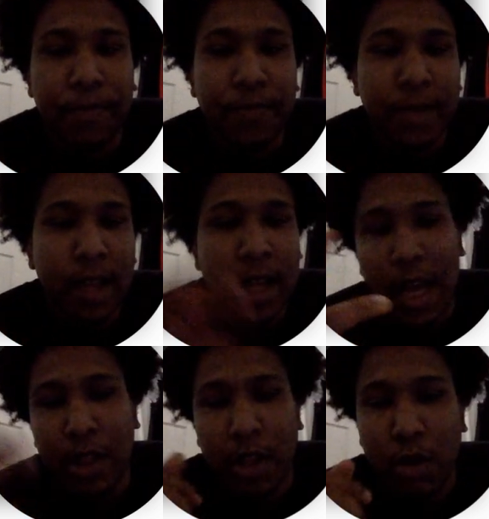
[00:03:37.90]
and the
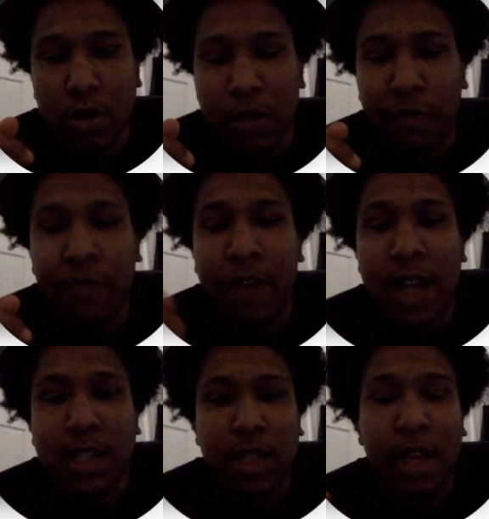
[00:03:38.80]
use of Flask
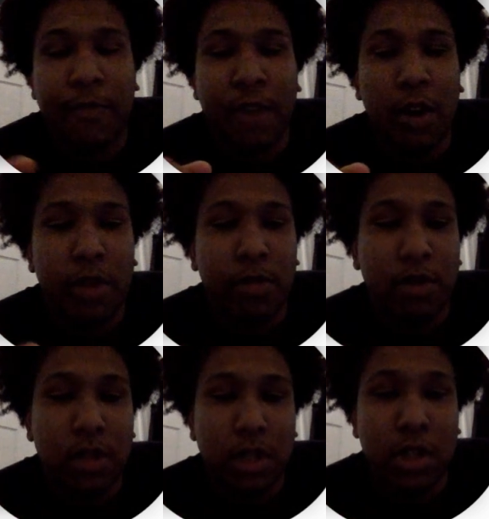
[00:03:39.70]
name variable to
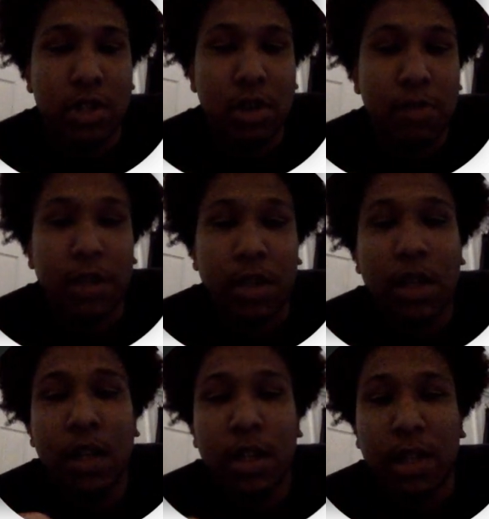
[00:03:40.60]
determine
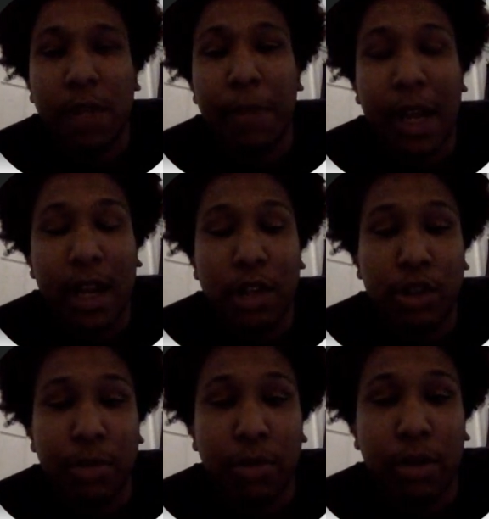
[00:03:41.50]
the main entry point.